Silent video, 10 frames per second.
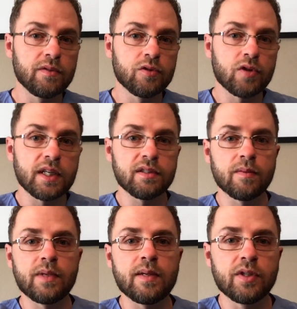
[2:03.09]
of stress,
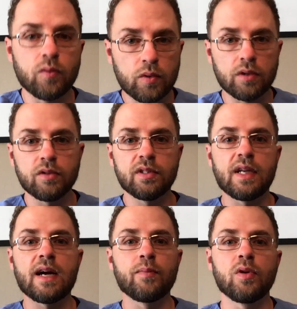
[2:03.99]
sometimes it will
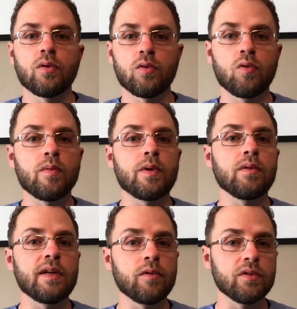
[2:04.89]
stop your
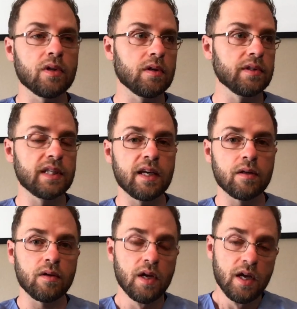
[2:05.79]
hormone levels
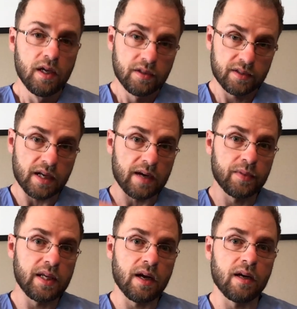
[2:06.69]
altogether,
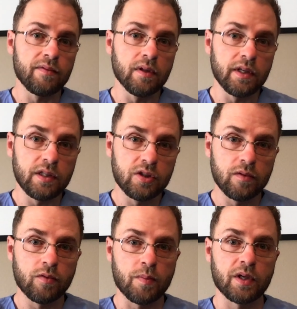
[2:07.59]
stop the
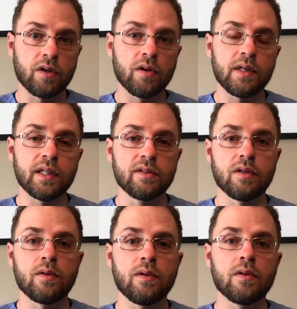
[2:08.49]
ovulation from occurring. And
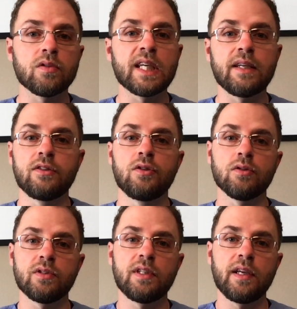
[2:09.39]
so in those cases,
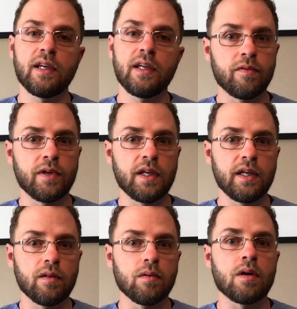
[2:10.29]
you'll see
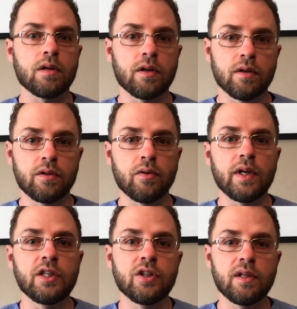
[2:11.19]
a longer
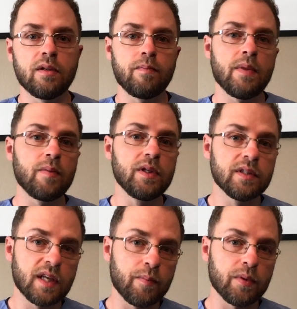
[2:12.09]
duration and maybe
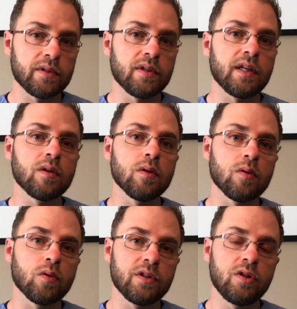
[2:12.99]
skip a
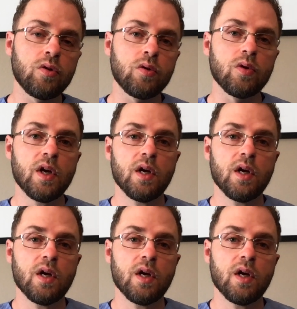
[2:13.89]
cycle or two